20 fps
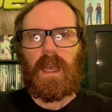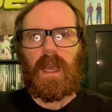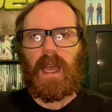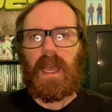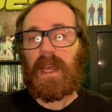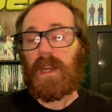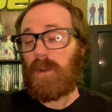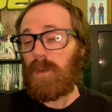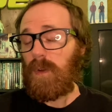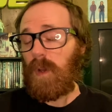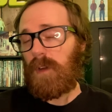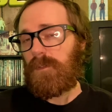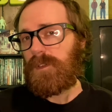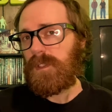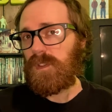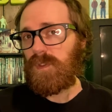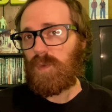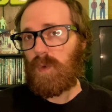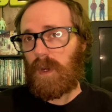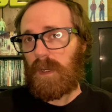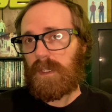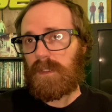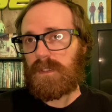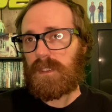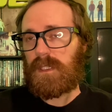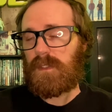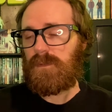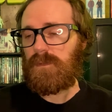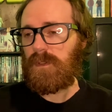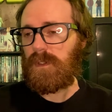I don't know if it's
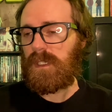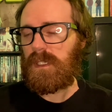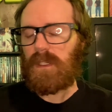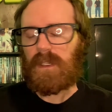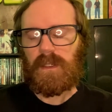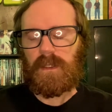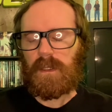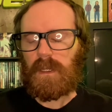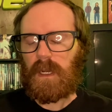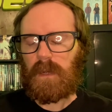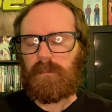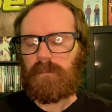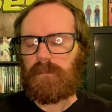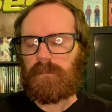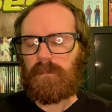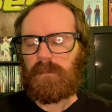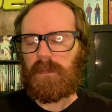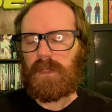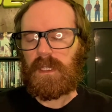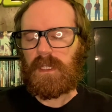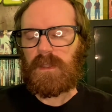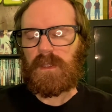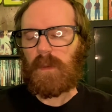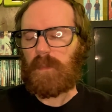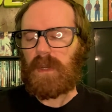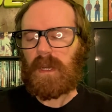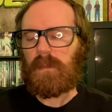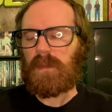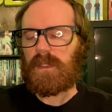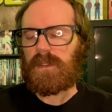royalty-free or um, in the
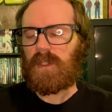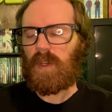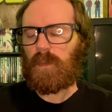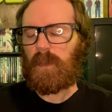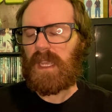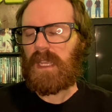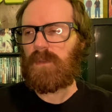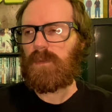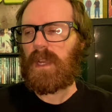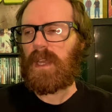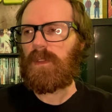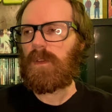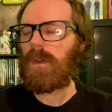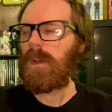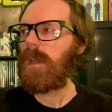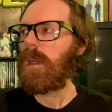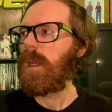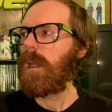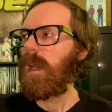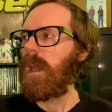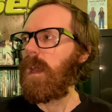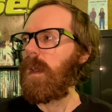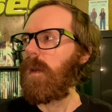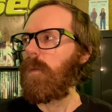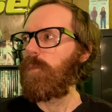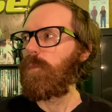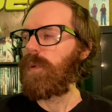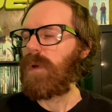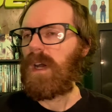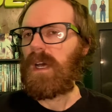public domain, rather,
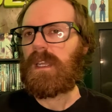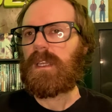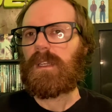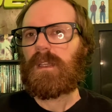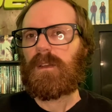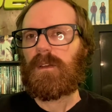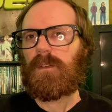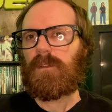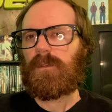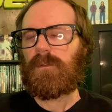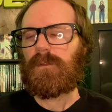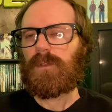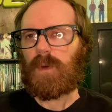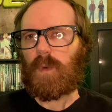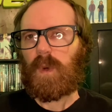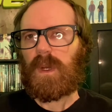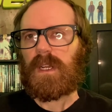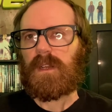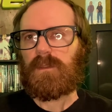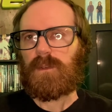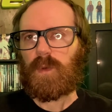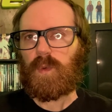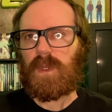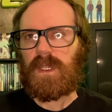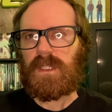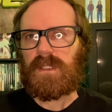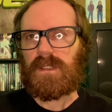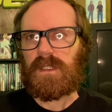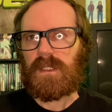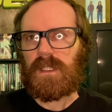but for whatever
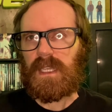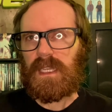reason,